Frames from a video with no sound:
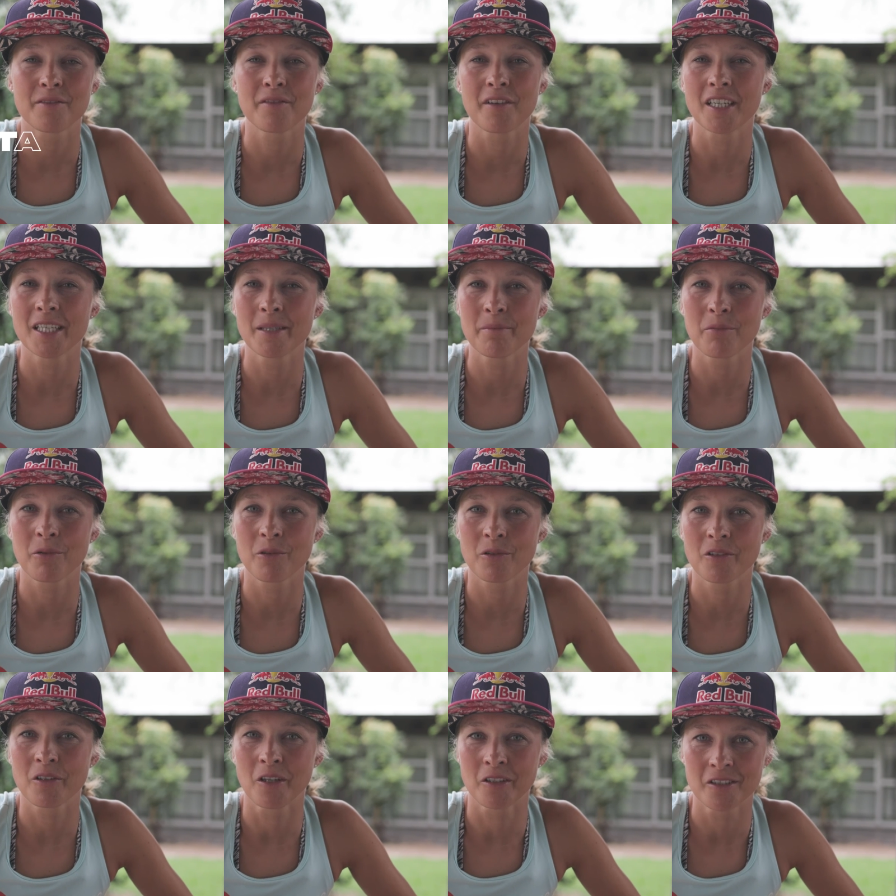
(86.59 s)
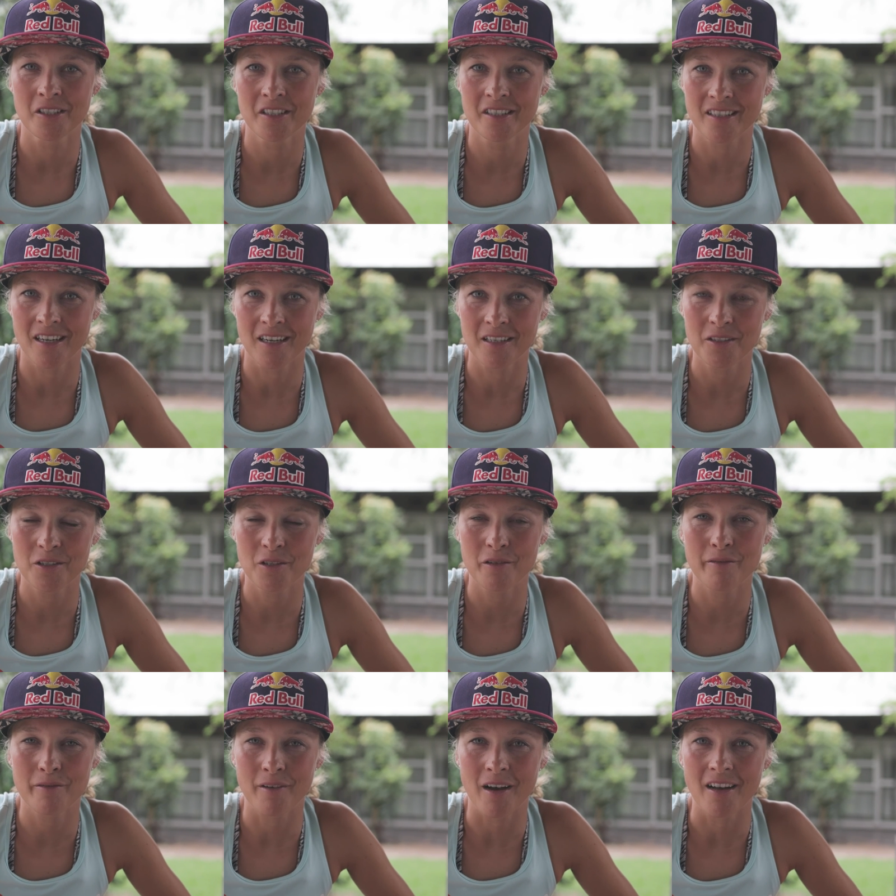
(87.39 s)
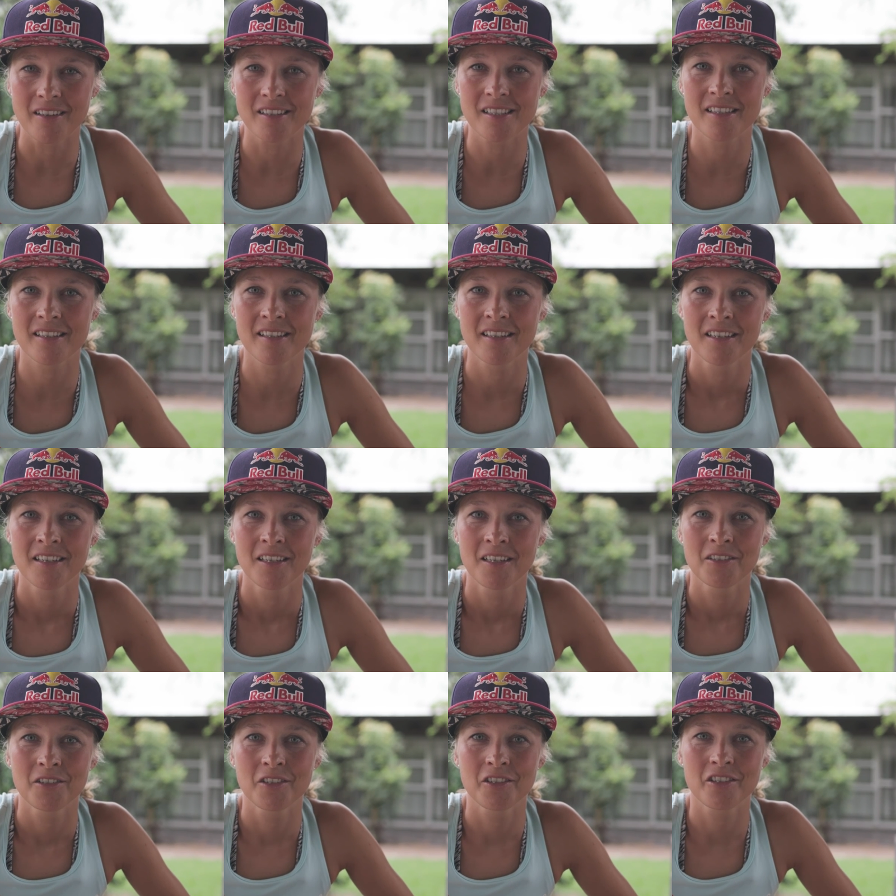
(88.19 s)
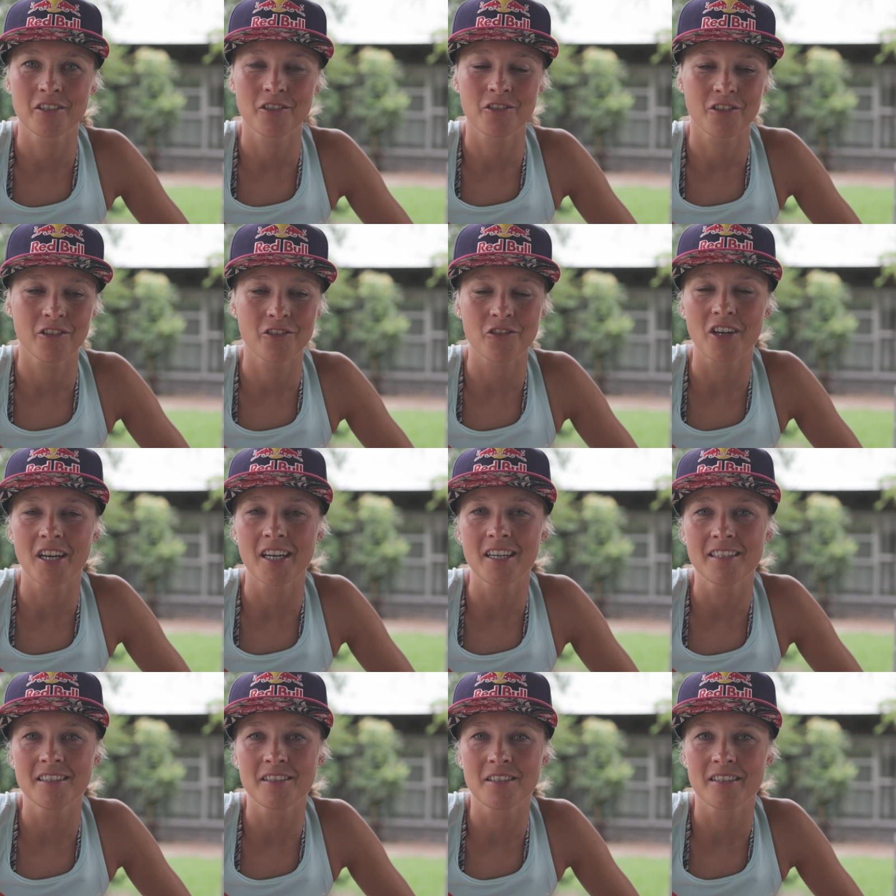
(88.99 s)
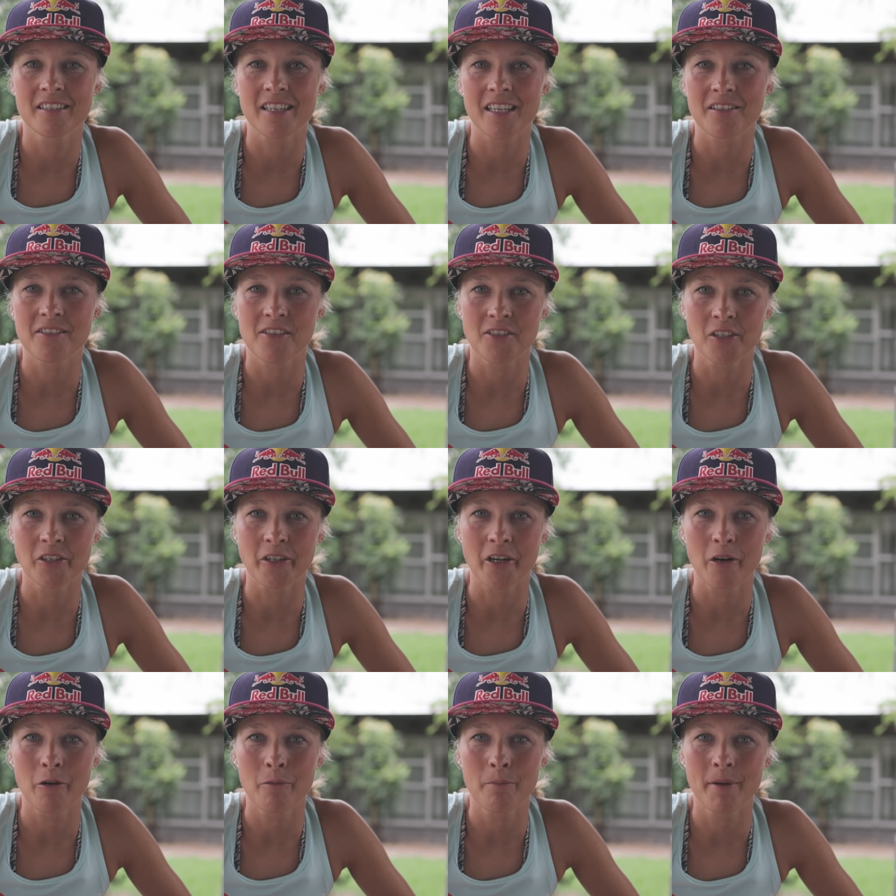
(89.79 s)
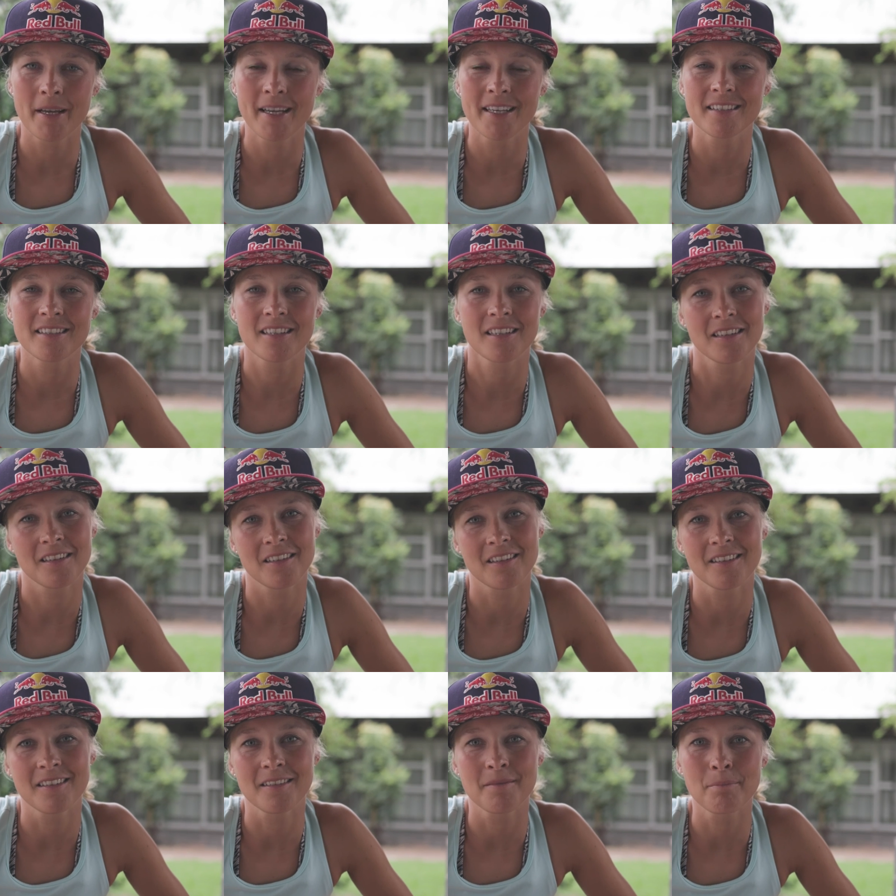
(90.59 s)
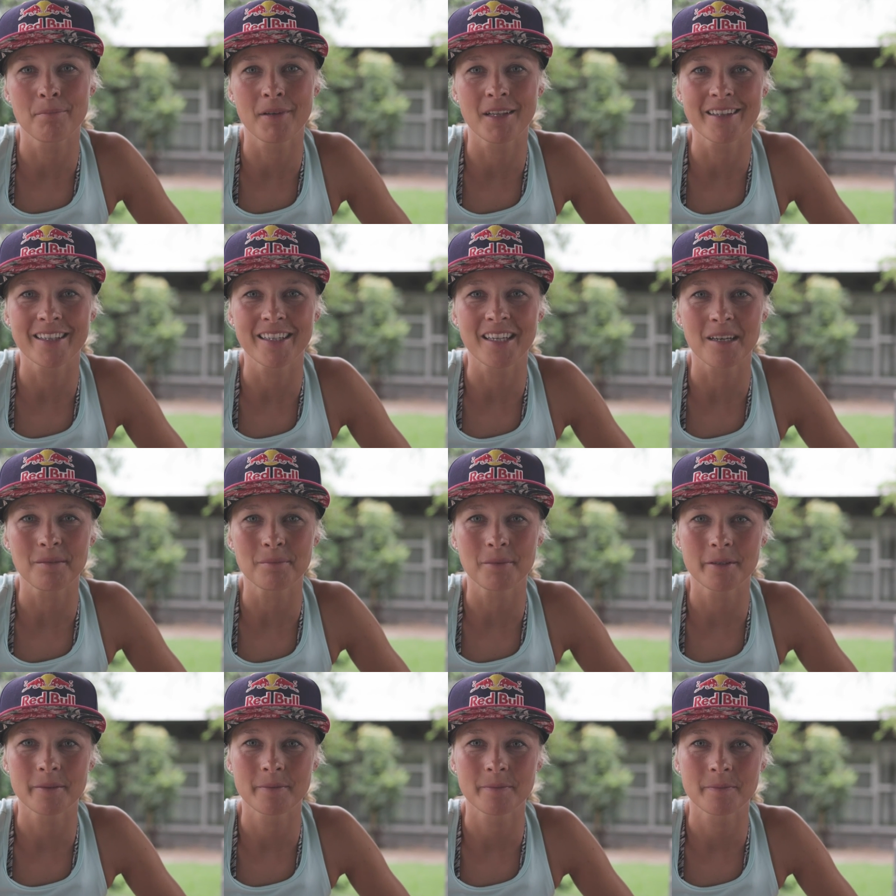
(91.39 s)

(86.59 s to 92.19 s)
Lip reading: it's very important not to start too fast. Just try to stick to your own pace and build it up.